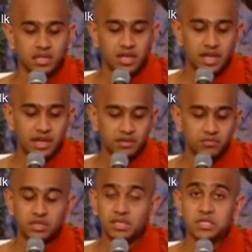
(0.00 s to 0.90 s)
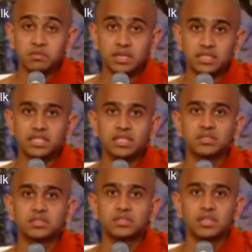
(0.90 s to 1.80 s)
And with his
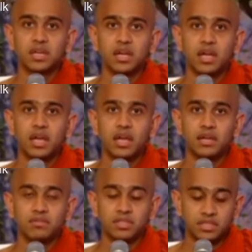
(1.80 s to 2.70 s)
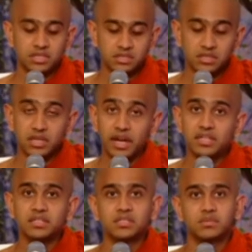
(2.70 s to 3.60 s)
blessings and with his
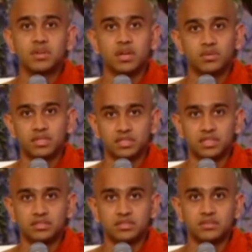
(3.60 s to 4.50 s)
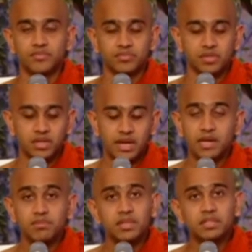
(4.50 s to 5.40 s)
guidance we are doing this.
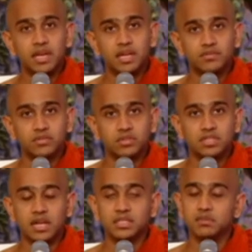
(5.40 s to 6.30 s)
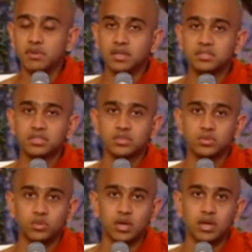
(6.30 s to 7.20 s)
And being thankful to the other monks
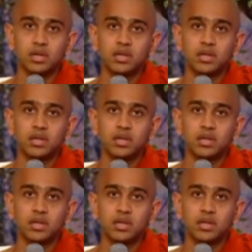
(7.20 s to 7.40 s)
who are